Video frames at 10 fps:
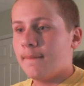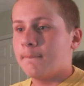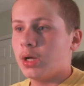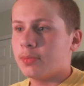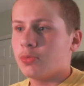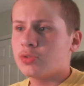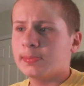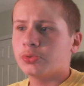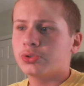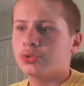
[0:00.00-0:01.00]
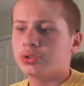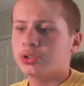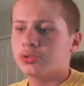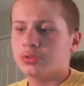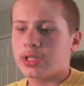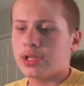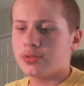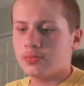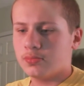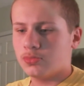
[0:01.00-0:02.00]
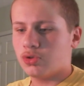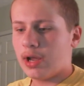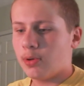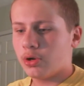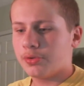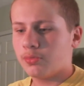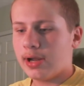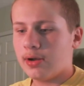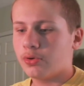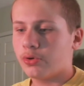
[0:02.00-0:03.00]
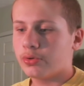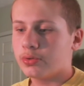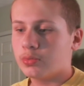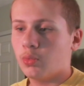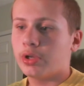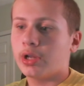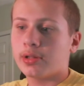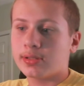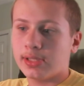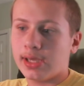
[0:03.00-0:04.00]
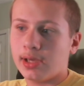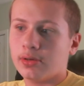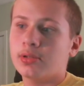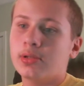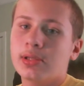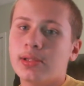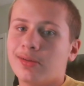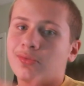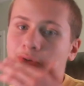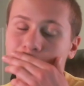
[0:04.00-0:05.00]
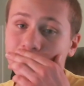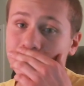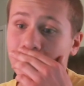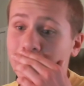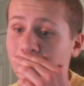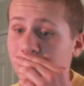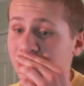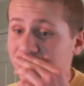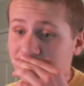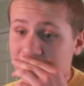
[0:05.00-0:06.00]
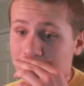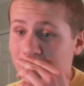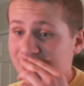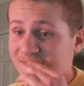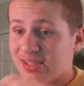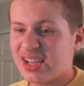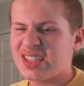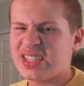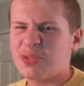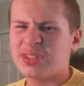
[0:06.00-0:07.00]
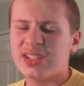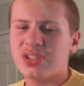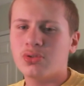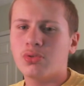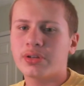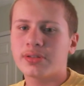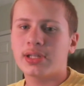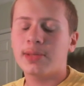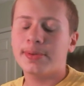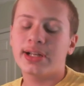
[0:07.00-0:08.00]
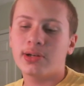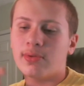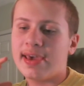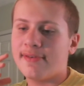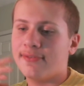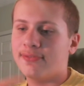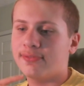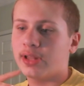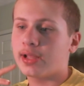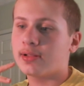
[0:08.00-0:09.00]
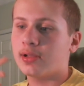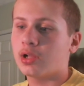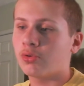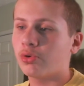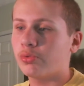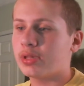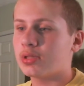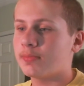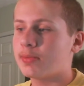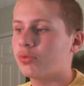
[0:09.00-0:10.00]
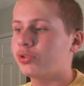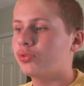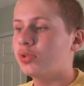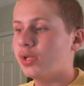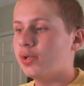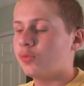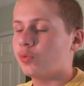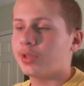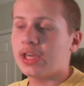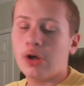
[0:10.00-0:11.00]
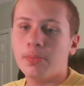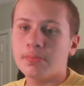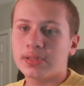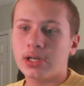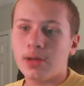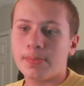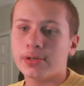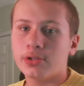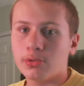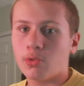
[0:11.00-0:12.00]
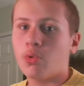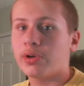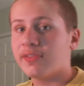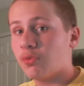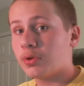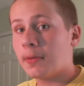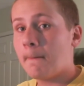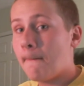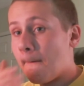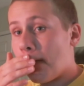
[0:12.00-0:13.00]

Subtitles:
But most people usually use like a tripod on the ground or one on a stand. Of course, I don't usually use that because I think that would take too long to set up, and I don't have like a crew that some people do, where they help them set up and do the recording for them.